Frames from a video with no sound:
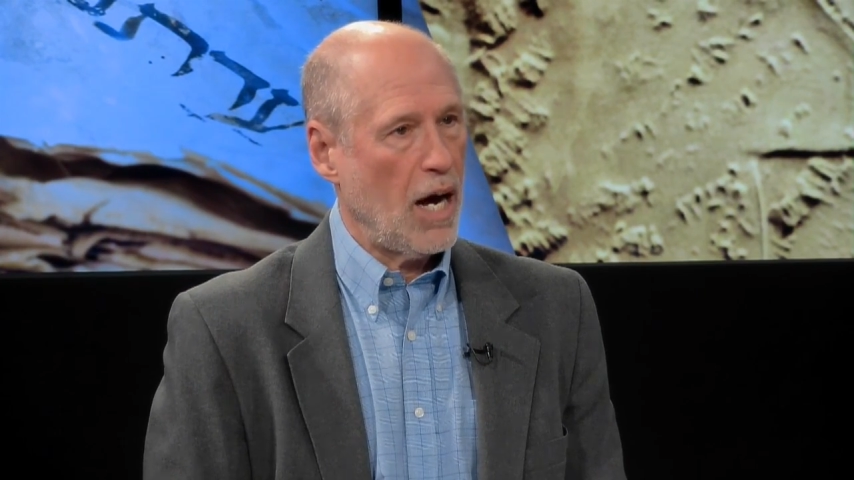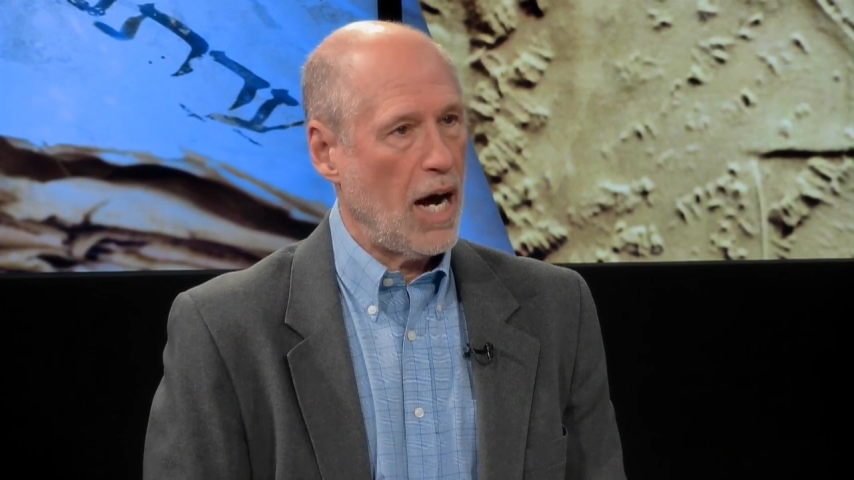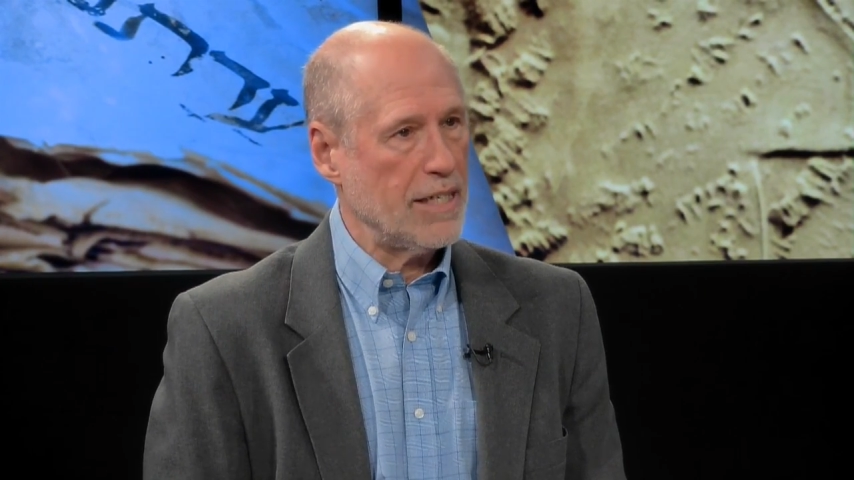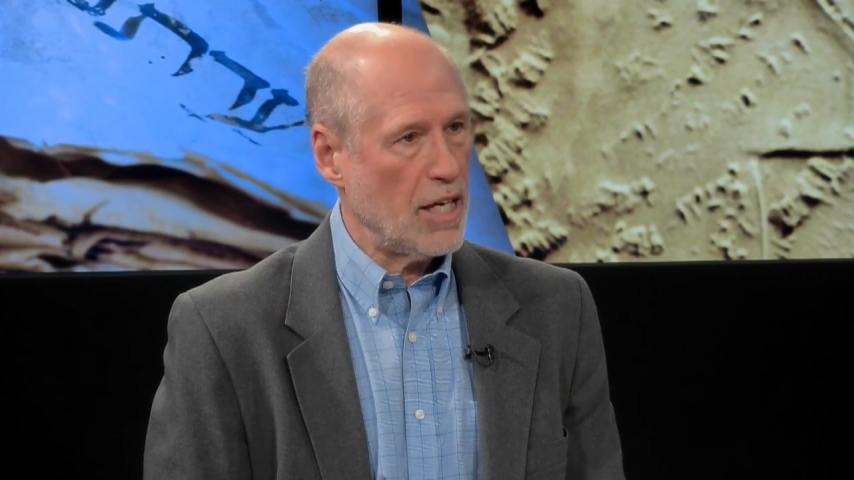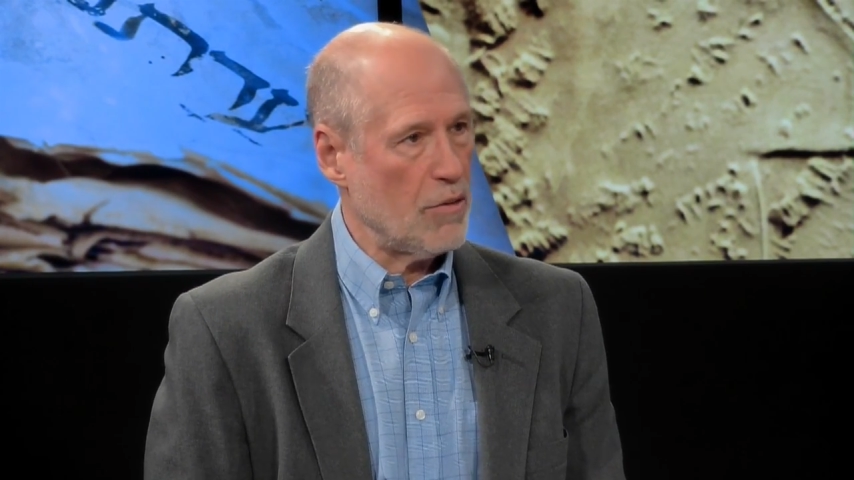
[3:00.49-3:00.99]

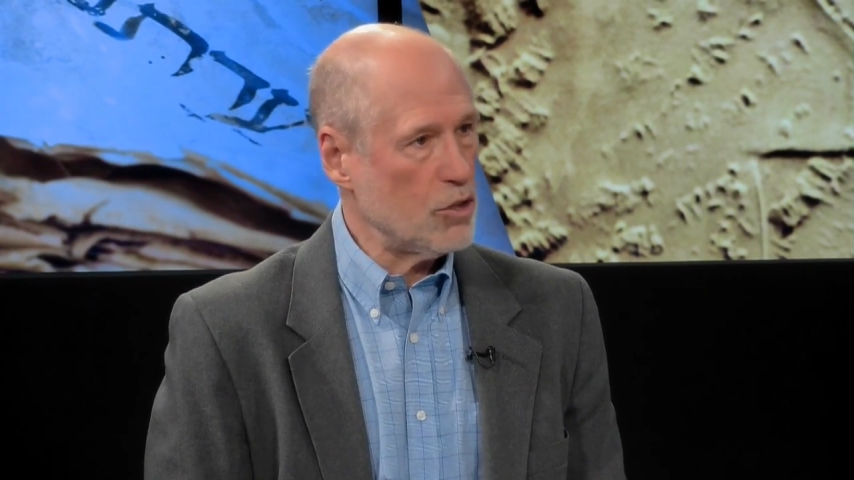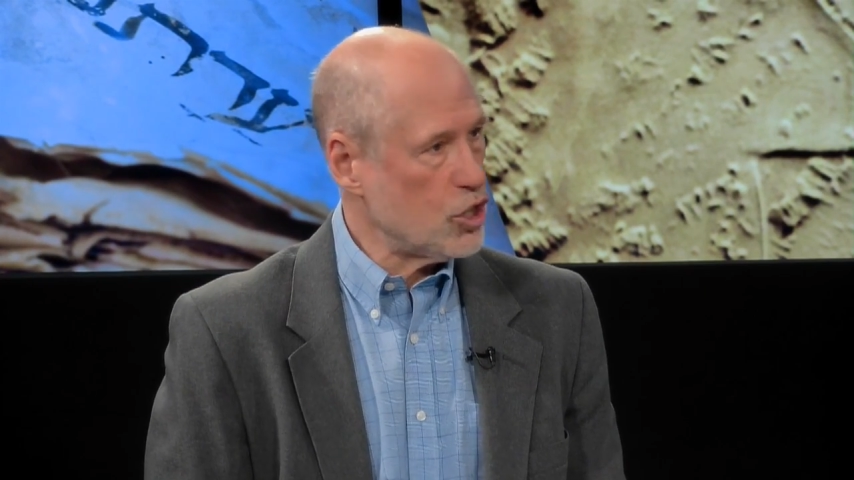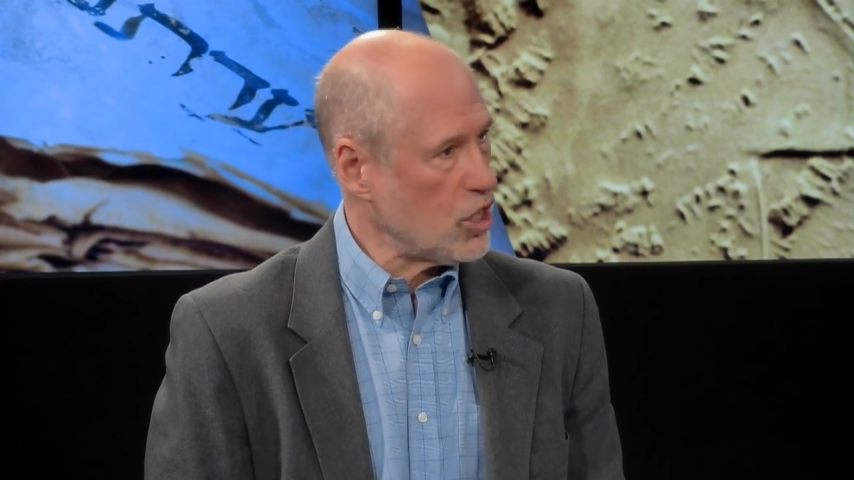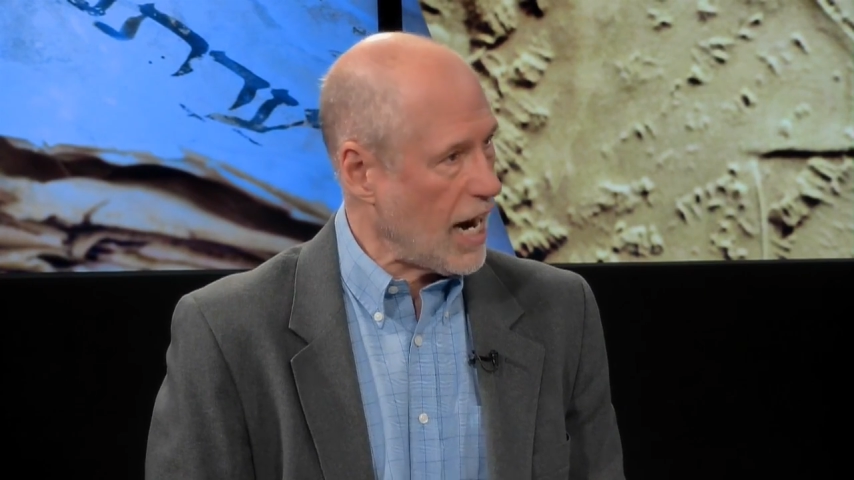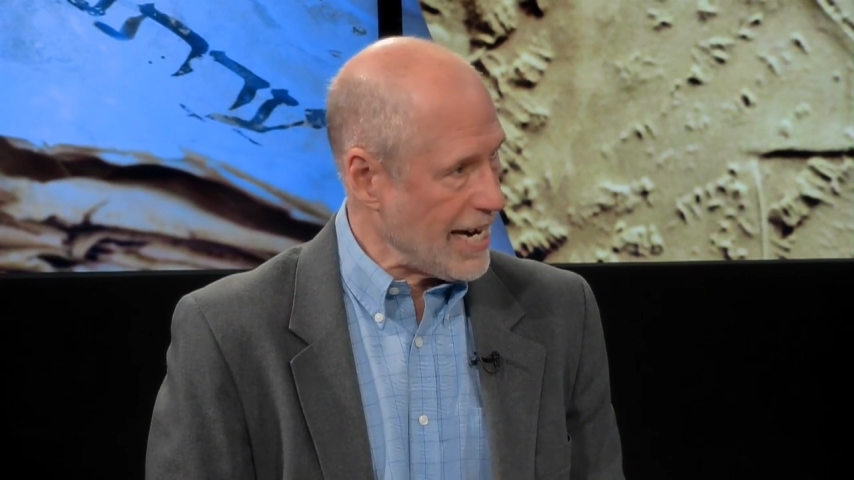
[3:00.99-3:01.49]
another
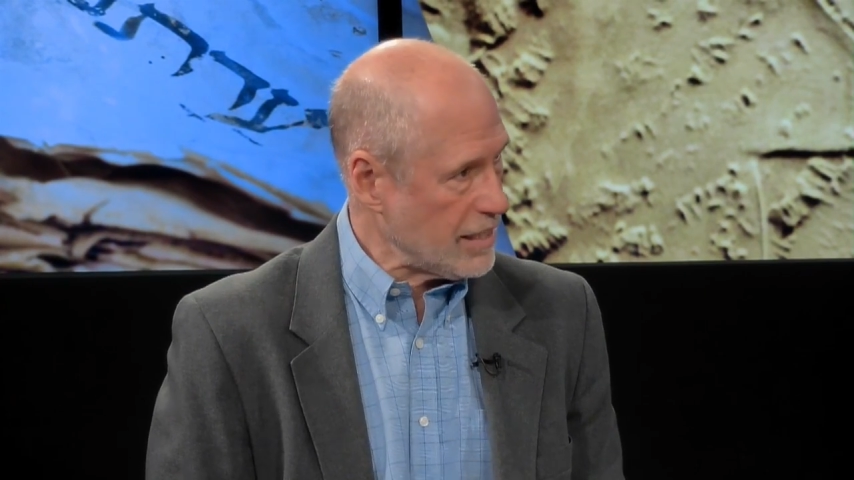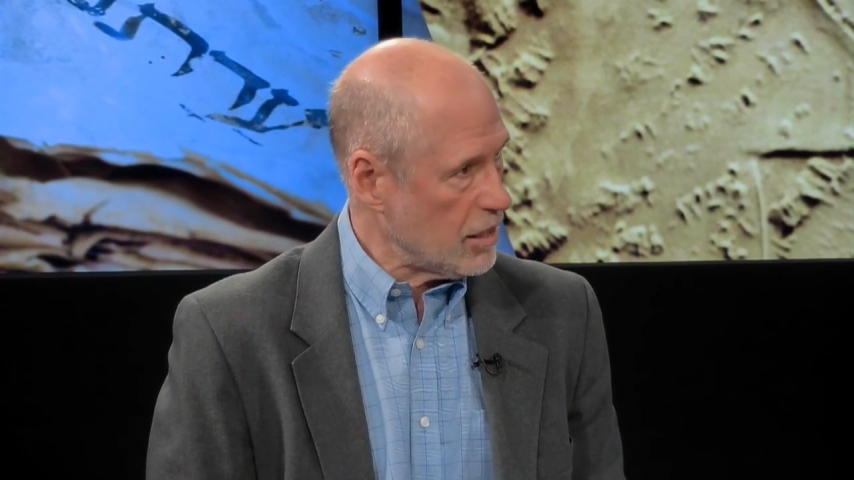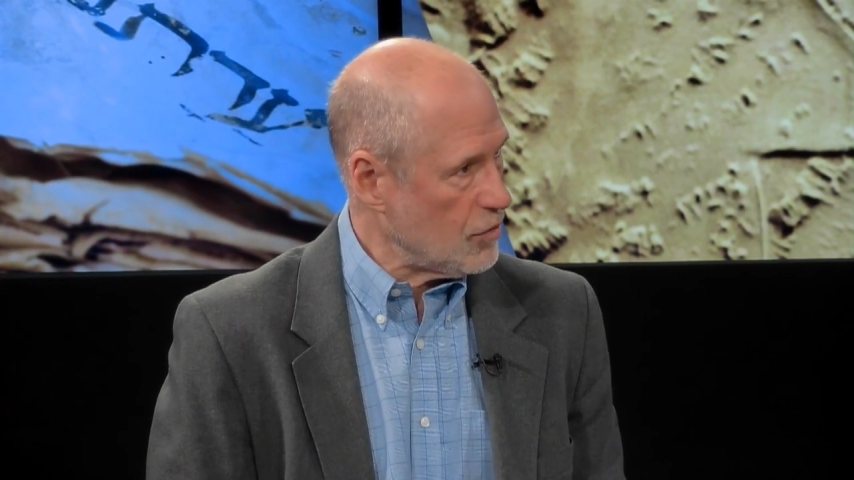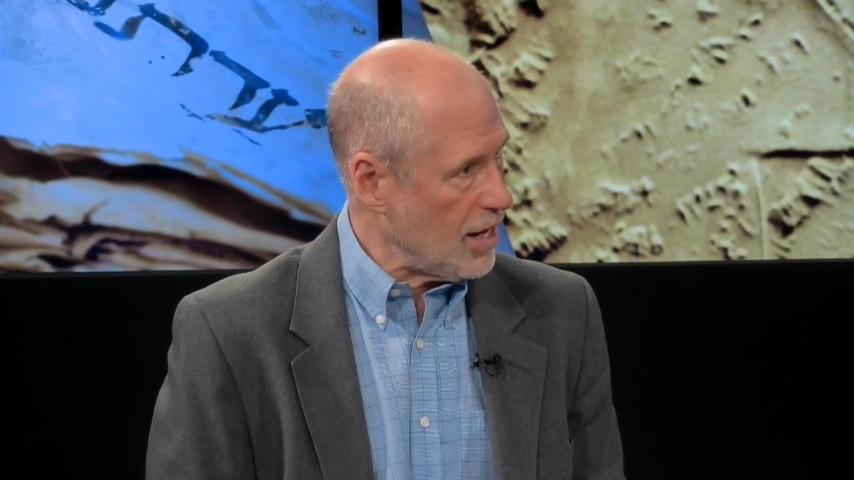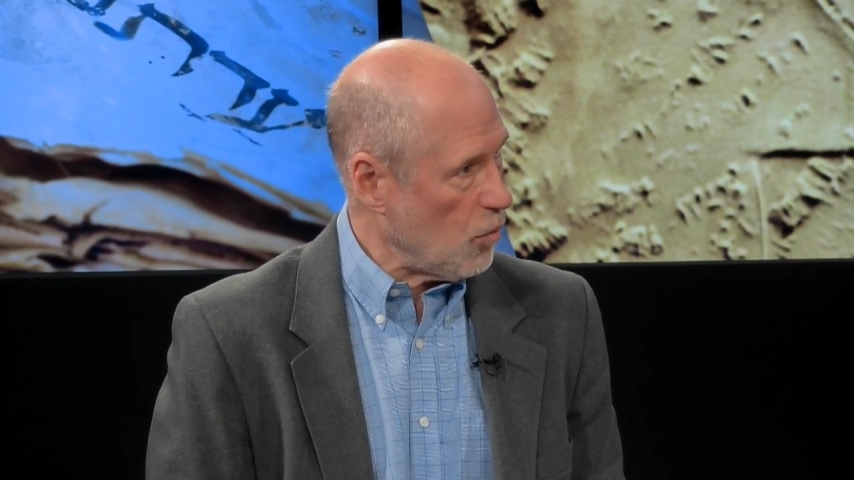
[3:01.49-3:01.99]
site
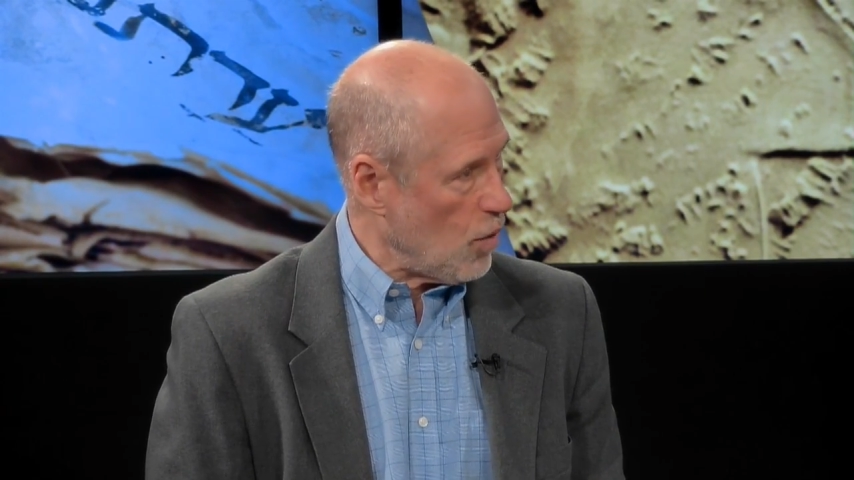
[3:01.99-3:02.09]
that